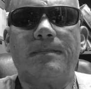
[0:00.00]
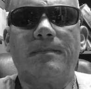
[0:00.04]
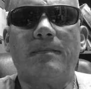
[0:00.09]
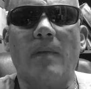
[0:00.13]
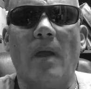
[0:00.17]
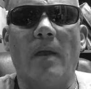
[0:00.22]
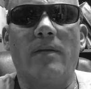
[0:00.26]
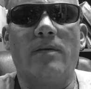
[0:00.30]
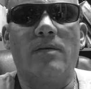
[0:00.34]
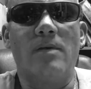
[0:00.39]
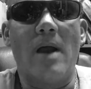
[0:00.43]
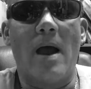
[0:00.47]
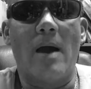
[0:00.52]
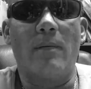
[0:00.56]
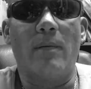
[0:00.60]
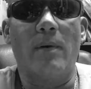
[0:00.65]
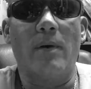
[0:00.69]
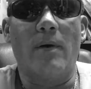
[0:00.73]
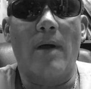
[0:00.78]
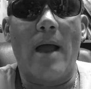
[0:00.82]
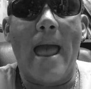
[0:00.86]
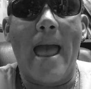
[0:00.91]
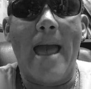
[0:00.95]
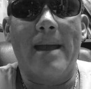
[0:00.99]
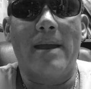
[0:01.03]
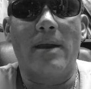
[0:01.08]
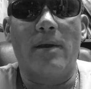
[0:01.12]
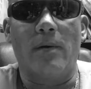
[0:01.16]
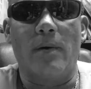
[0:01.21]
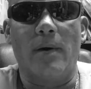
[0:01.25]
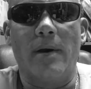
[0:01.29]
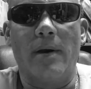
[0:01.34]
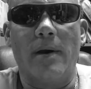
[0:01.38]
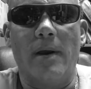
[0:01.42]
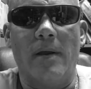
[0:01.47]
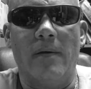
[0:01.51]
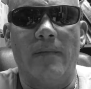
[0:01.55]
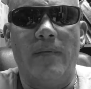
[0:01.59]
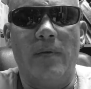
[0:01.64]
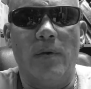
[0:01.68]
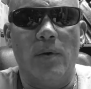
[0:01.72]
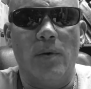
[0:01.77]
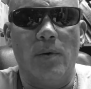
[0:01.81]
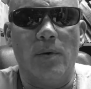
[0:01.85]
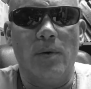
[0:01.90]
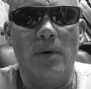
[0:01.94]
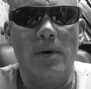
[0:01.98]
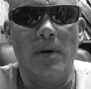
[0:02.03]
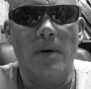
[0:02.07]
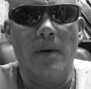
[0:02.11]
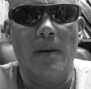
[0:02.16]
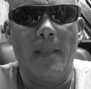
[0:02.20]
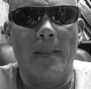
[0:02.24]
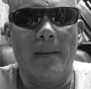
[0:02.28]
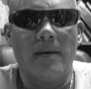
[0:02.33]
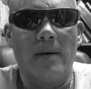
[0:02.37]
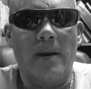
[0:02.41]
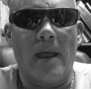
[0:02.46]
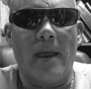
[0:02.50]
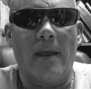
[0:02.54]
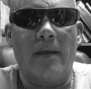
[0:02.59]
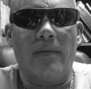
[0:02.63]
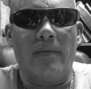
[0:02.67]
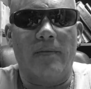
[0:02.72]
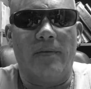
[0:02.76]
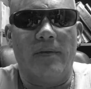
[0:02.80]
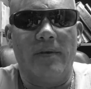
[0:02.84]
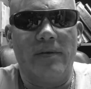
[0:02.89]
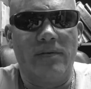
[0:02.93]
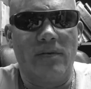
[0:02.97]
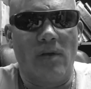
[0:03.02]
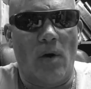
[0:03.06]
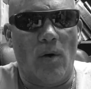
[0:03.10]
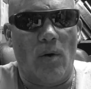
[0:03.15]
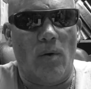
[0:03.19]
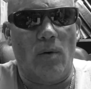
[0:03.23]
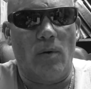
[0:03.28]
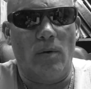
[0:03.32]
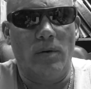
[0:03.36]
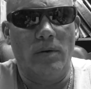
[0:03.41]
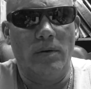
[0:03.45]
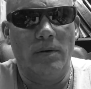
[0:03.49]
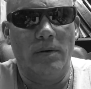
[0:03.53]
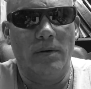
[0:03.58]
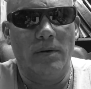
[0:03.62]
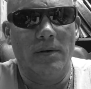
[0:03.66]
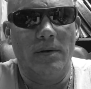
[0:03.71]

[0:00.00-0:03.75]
It's not real accurate if you take this hole